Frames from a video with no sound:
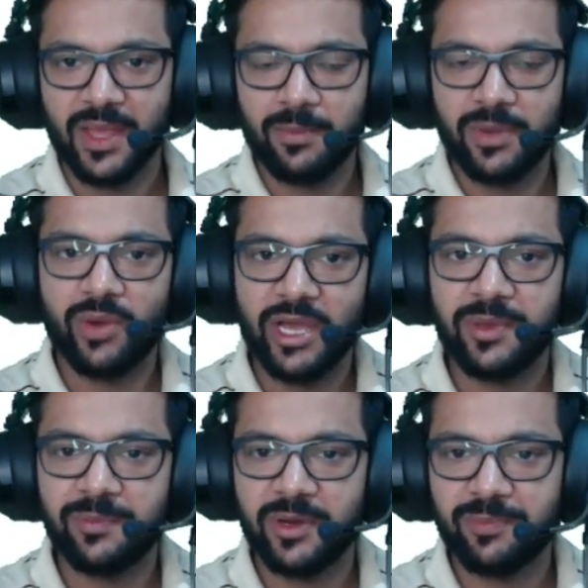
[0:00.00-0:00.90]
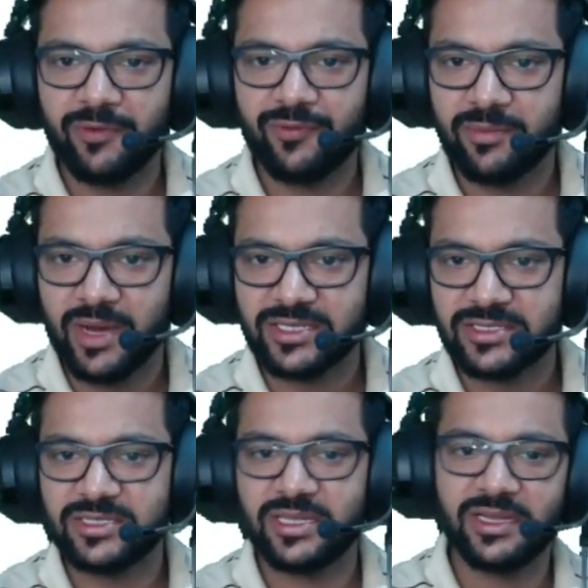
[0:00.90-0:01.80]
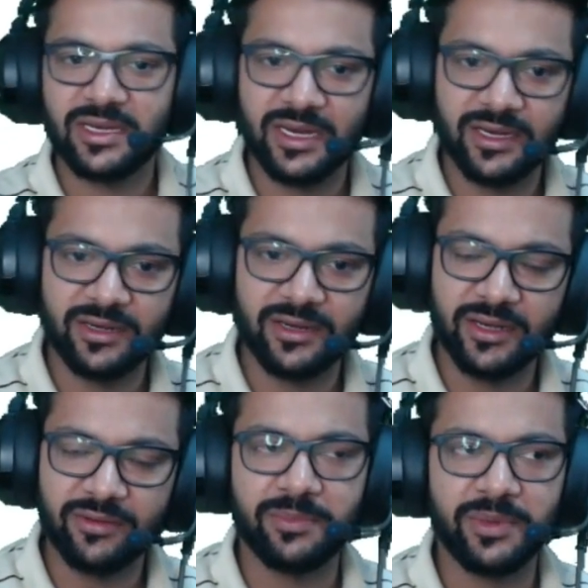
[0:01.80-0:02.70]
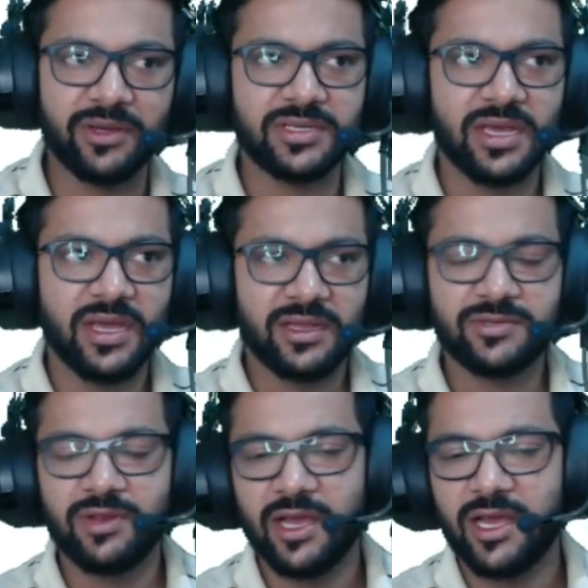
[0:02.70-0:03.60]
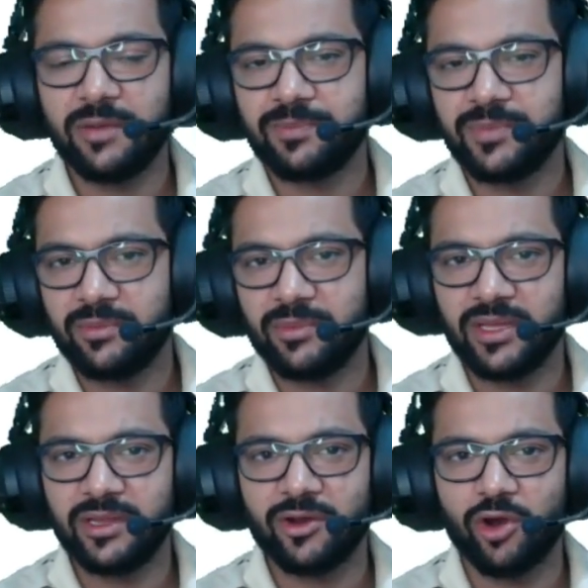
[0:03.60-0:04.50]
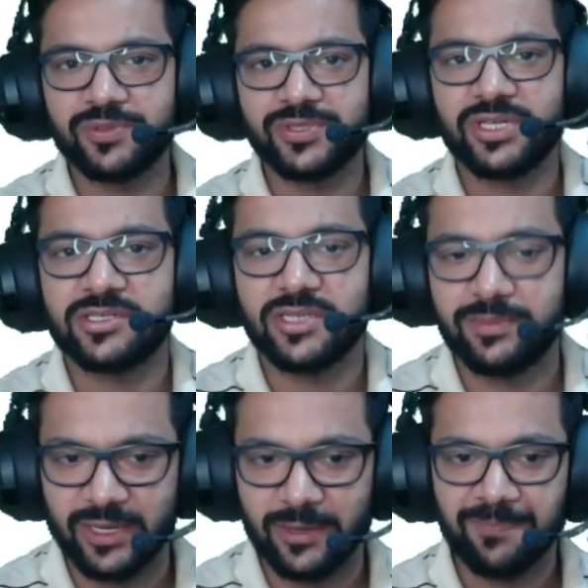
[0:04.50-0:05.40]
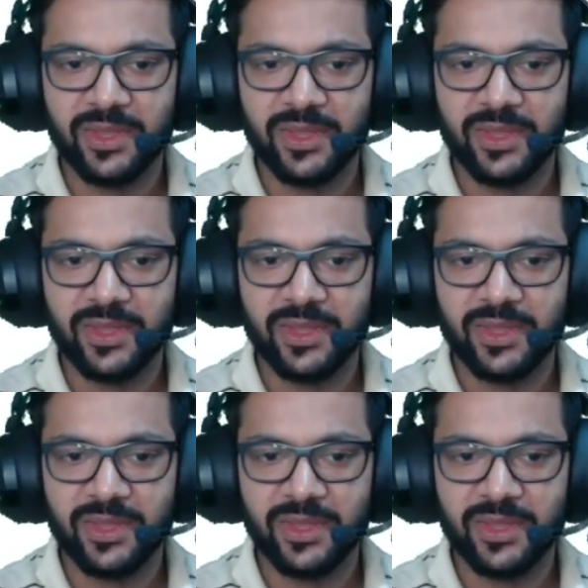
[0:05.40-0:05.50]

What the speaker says: But why people prefer masters and then get into it? Because this will help them in their optional subject.